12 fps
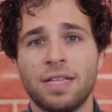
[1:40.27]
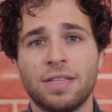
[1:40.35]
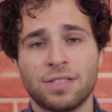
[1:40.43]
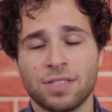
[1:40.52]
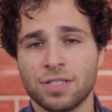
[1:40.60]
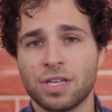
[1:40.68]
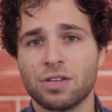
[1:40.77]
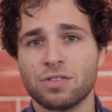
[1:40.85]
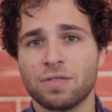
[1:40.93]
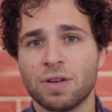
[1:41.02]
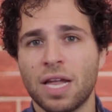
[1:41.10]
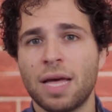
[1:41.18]
in this
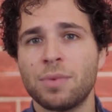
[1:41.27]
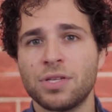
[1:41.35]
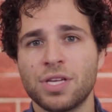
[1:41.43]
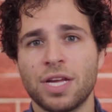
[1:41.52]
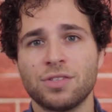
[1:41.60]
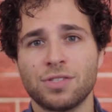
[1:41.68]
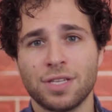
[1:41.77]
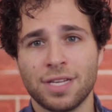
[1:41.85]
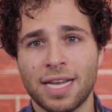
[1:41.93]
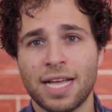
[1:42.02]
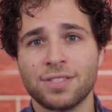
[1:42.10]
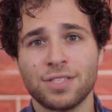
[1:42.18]
discussion of climate change that
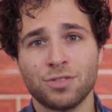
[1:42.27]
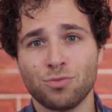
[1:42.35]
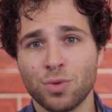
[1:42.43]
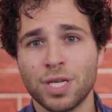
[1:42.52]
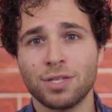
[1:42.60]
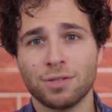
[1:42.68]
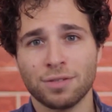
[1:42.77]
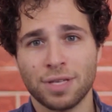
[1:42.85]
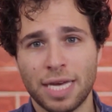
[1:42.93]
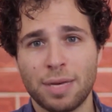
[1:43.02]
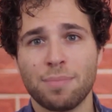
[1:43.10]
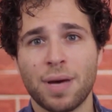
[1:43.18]
it has these real
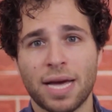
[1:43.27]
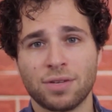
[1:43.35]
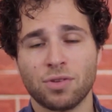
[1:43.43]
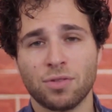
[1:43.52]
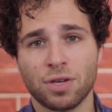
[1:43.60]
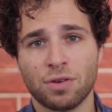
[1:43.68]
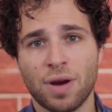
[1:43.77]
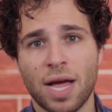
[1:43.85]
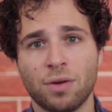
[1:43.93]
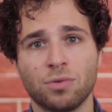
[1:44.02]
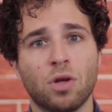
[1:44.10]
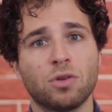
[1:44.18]
impacts on the
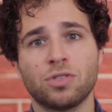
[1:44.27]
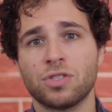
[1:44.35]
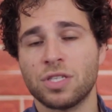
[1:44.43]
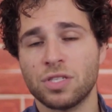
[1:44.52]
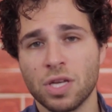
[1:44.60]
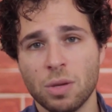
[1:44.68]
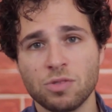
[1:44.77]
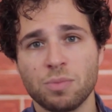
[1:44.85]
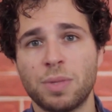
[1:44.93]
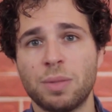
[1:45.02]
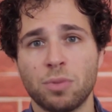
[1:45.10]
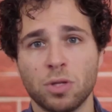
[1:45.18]
ground, not just in terms
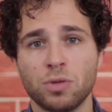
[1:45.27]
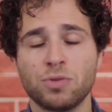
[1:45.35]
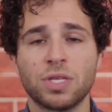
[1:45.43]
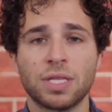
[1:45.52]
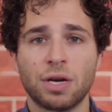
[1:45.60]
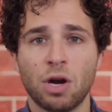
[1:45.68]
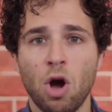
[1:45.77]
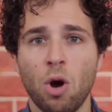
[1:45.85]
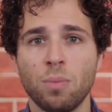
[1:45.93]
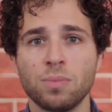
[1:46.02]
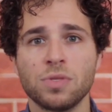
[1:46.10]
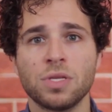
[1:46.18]
of people losing their
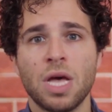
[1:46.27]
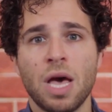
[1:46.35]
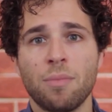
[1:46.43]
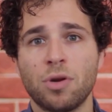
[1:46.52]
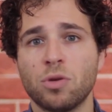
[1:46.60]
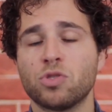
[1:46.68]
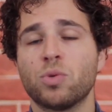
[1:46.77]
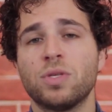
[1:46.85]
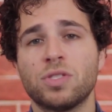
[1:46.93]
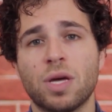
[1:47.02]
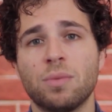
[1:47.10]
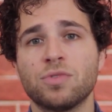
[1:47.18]
homes, but also
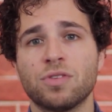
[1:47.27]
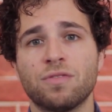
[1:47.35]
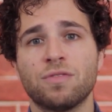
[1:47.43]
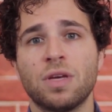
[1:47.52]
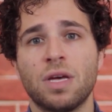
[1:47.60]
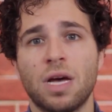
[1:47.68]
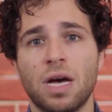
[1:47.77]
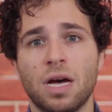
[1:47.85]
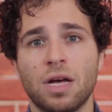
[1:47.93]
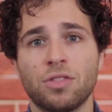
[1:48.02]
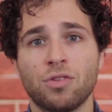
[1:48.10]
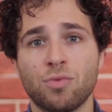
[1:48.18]
in terms of
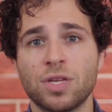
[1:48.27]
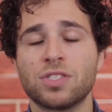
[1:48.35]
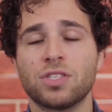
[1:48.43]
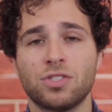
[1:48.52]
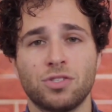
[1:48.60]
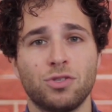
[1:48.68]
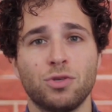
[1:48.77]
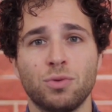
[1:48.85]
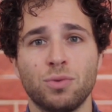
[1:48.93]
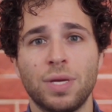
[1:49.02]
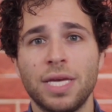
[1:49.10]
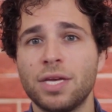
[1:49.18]
Uh, the risks
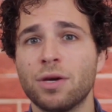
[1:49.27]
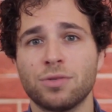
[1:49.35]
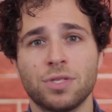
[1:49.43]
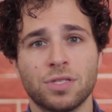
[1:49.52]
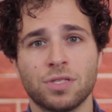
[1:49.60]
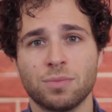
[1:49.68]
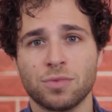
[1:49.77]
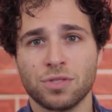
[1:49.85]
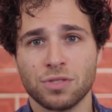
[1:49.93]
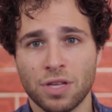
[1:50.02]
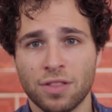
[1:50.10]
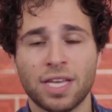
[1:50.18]
to ecosystems.
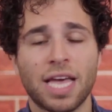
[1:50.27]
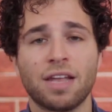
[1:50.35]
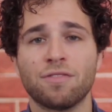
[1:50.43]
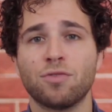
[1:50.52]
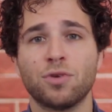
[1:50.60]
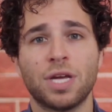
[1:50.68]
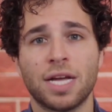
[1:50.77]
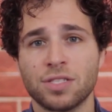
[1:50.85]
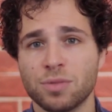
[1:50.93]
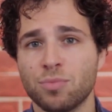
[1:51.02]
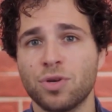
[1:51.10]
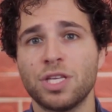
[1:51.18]
Southern California has
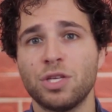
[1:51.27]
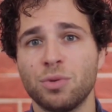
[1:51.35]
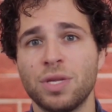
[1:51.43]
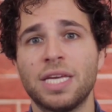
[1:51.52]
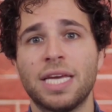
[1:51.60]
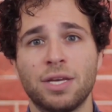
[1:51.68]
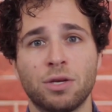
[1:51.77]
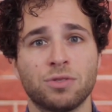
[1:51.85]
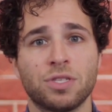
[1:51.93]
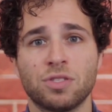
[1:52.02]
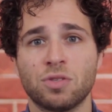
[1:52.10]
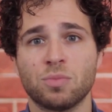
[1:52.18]
some pretty unique
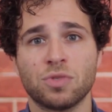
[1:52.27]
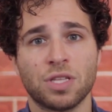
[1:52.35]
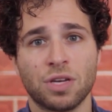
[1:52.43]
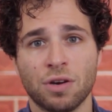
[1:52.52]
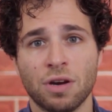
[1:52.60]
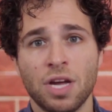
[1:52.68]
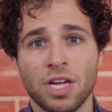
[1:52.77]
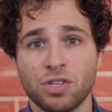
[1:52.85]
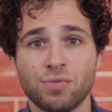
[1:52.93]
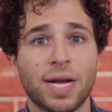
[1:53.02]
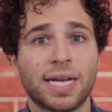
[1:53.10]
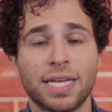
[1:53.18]
ecosystems that are
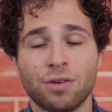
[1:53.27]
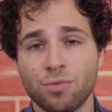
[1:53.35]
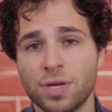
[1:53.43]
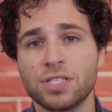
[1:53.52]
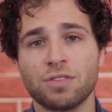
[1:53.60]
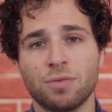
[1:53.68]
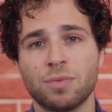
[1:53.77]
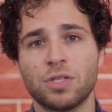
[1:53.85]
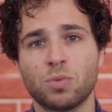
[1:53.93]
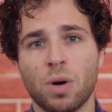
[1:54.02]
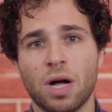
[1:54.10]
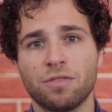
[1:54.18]
directly at risk from
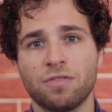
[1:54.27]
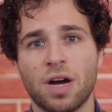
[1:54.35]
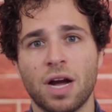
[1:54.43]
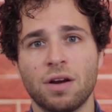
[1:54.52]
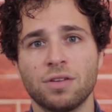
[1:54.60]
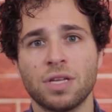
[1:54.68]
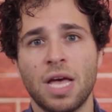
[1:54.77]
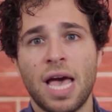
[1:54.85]
these wildfires.